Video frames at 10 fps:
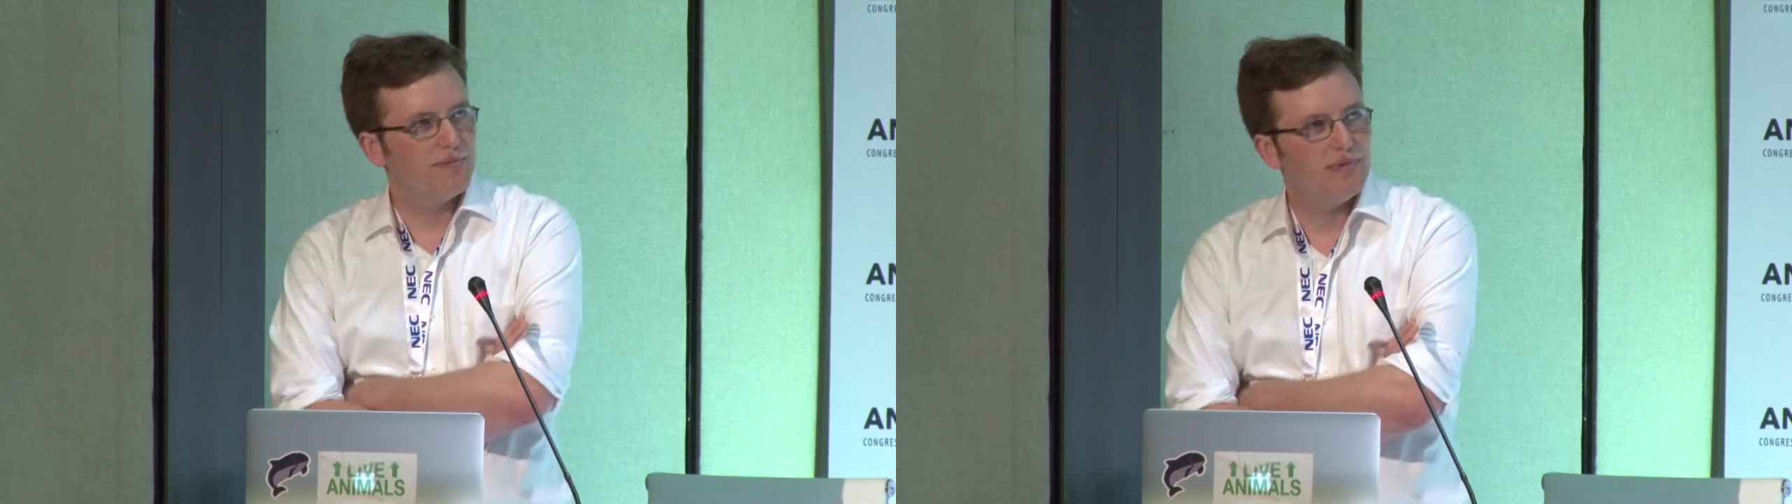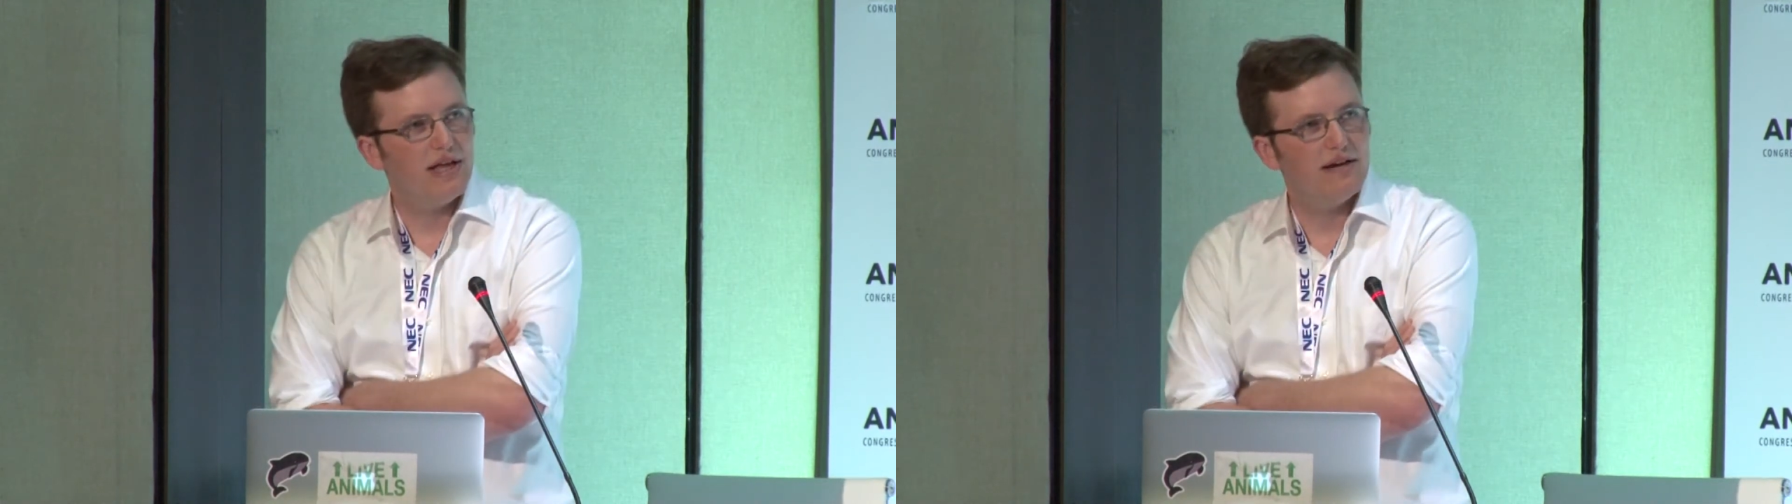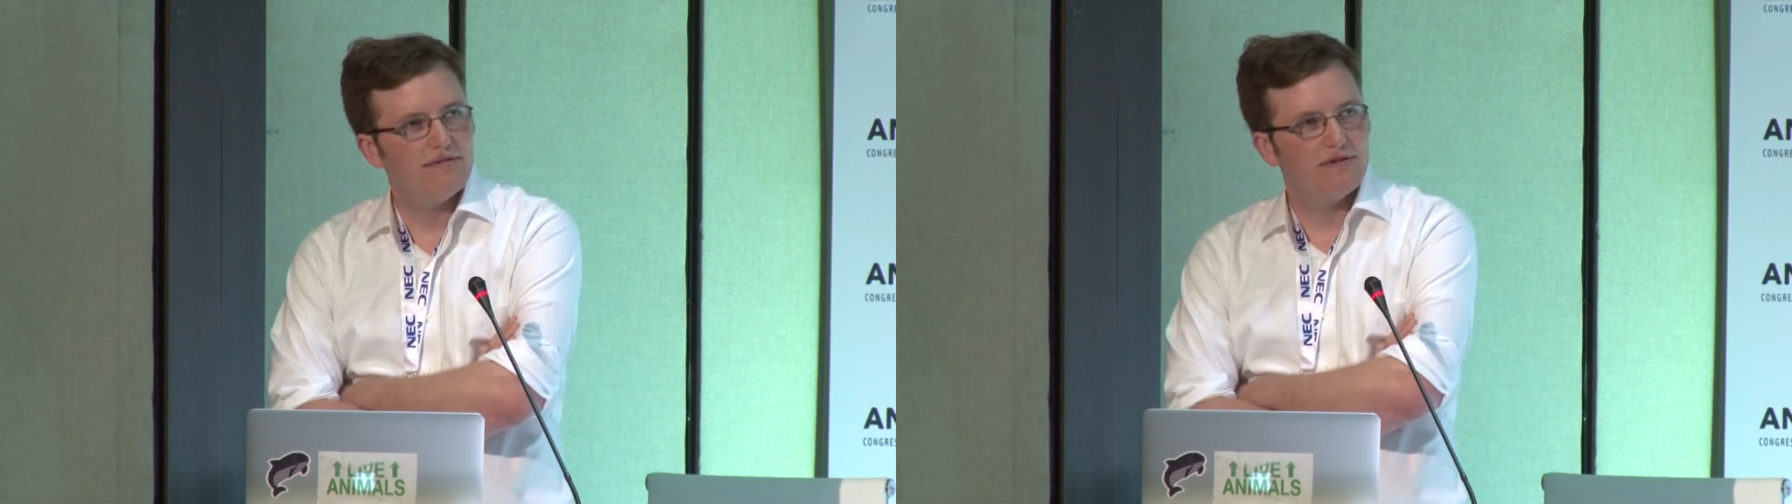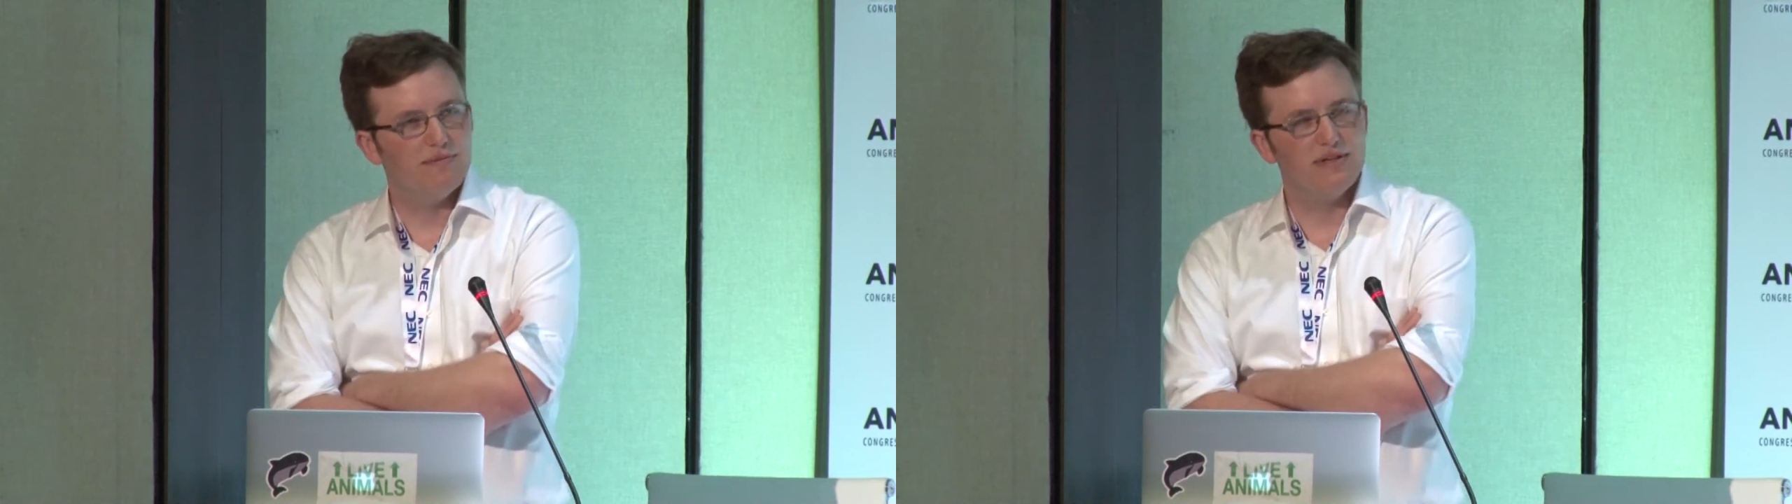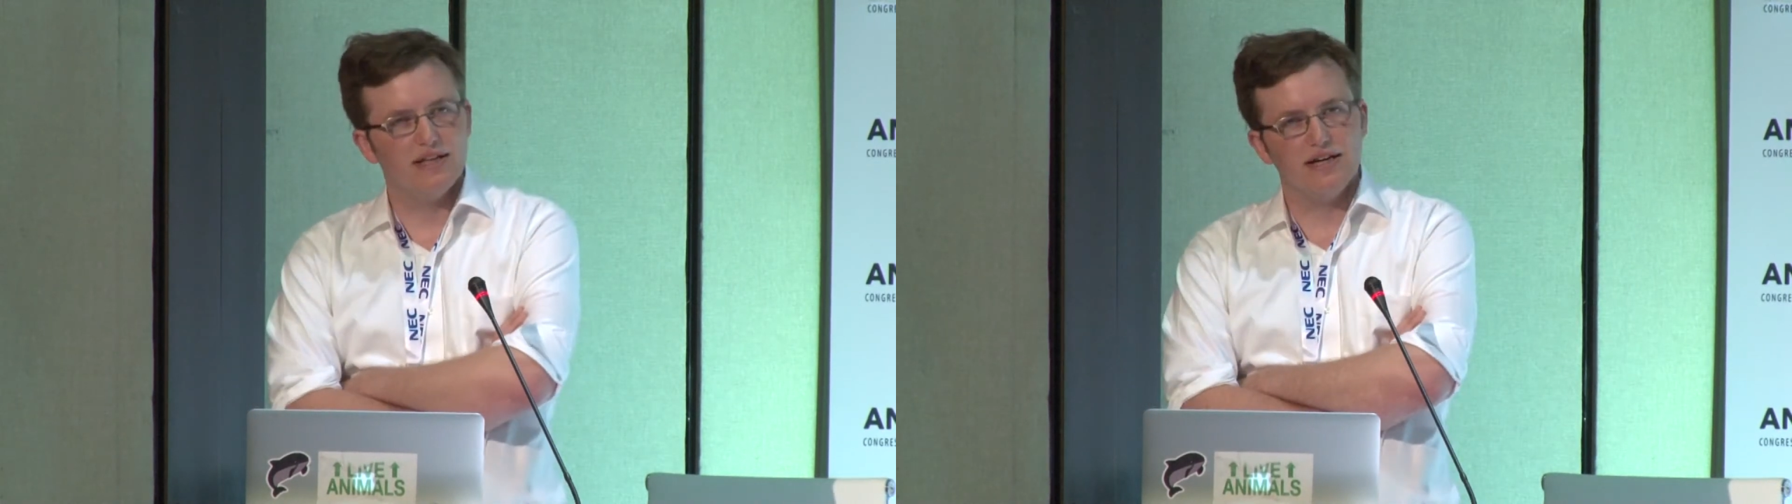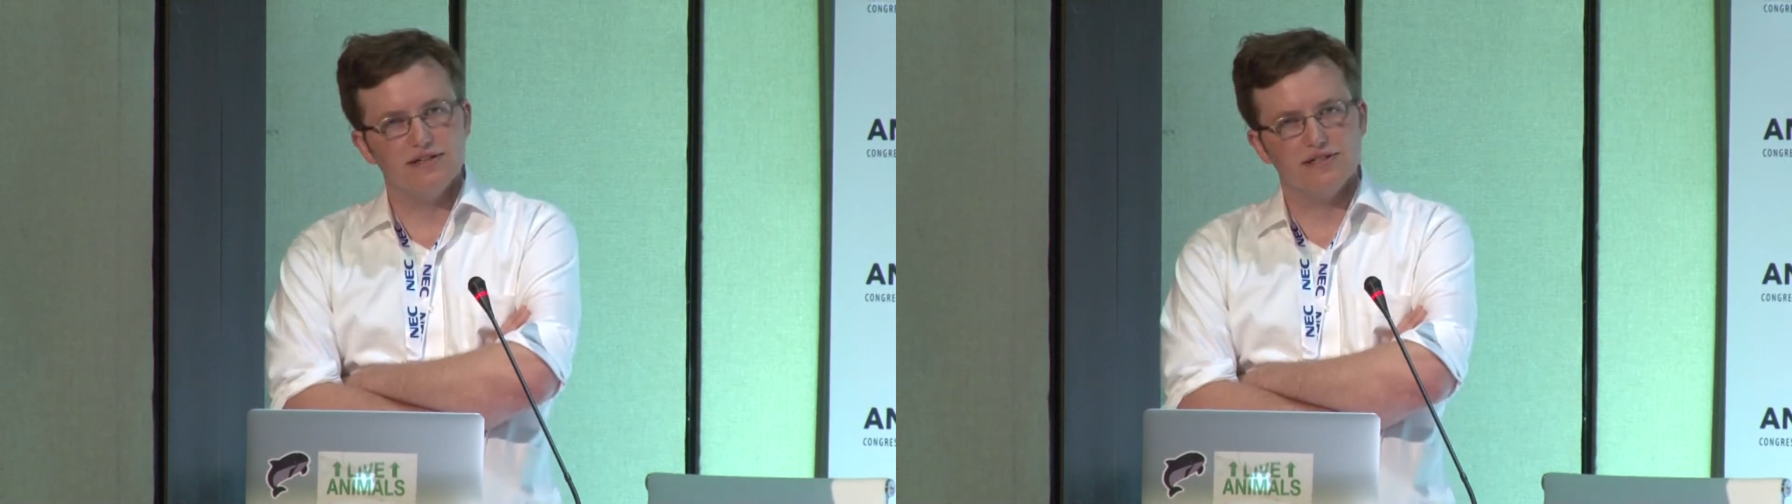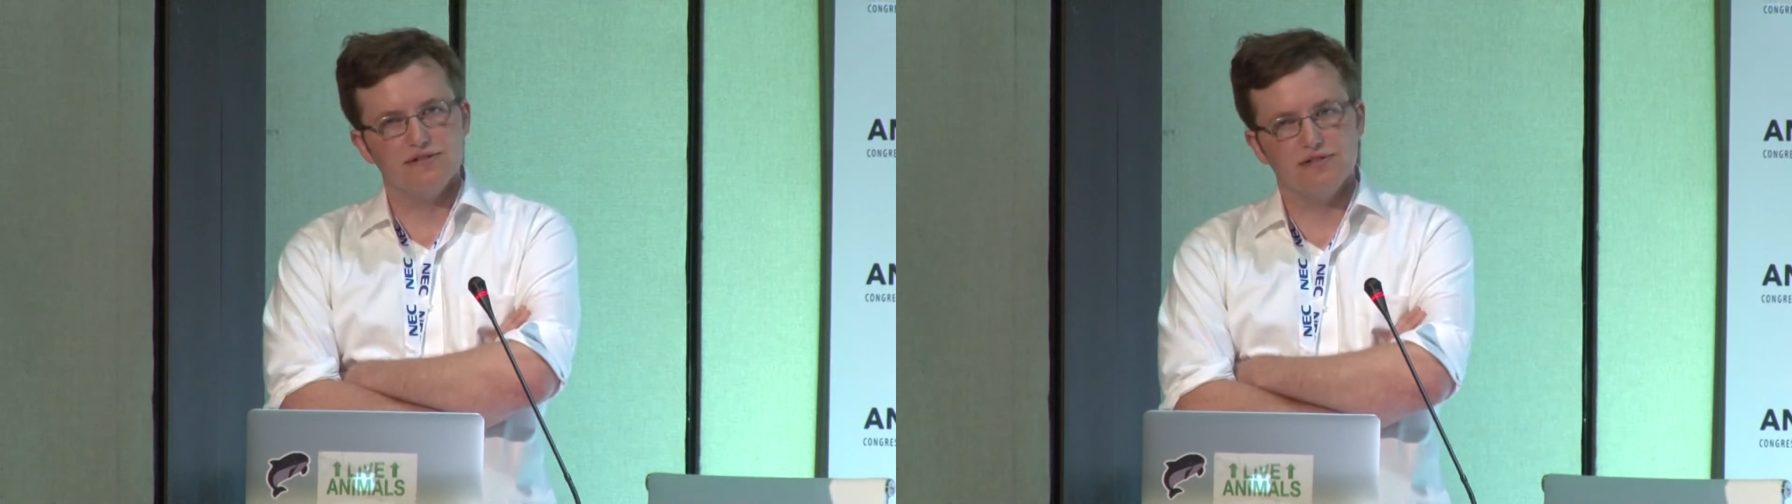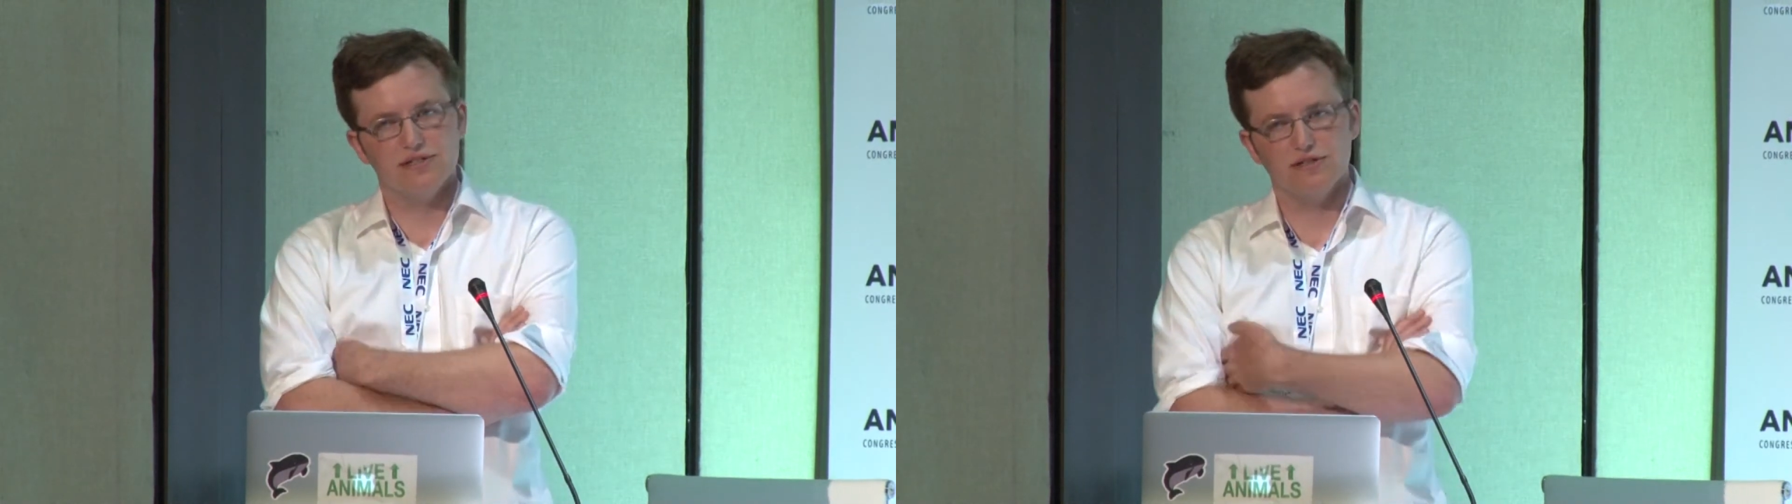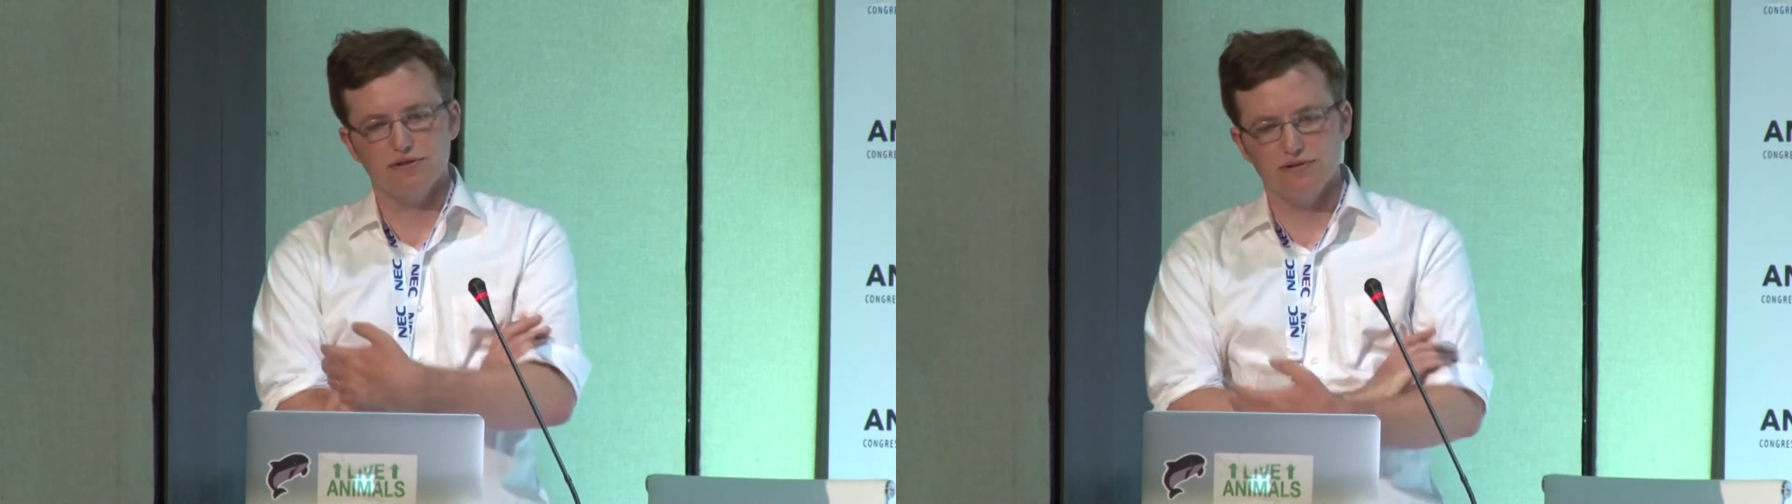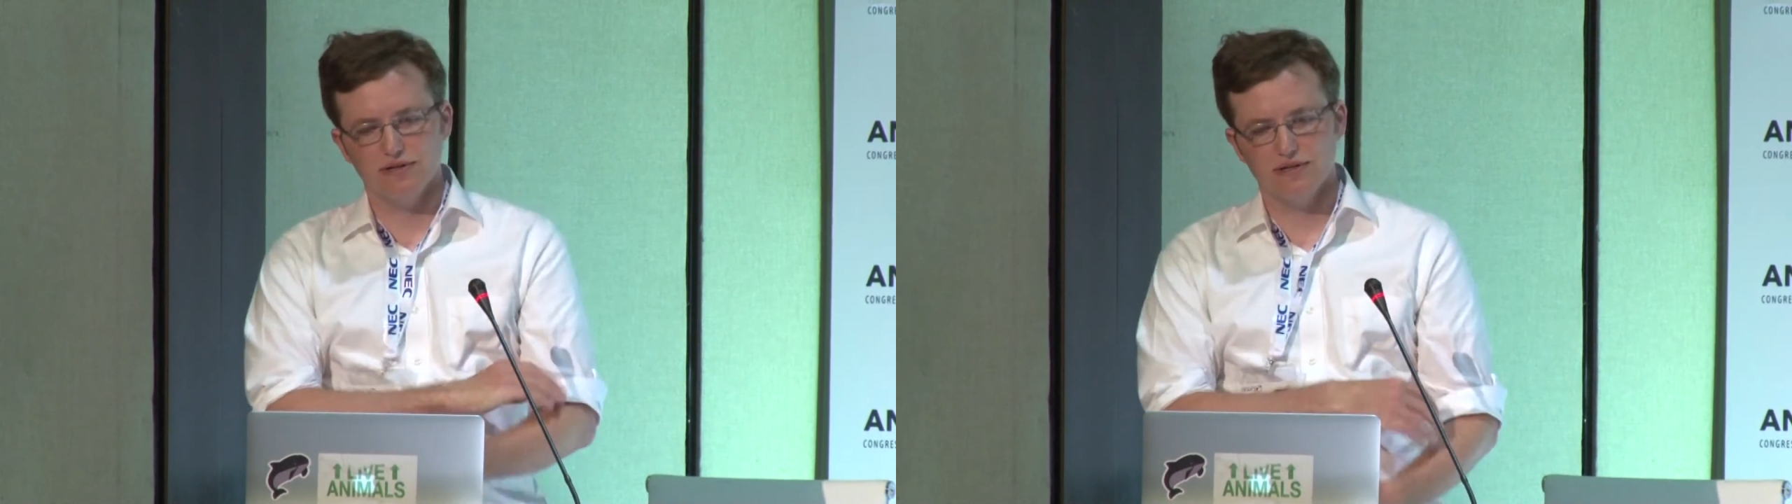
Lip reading: platform allows you to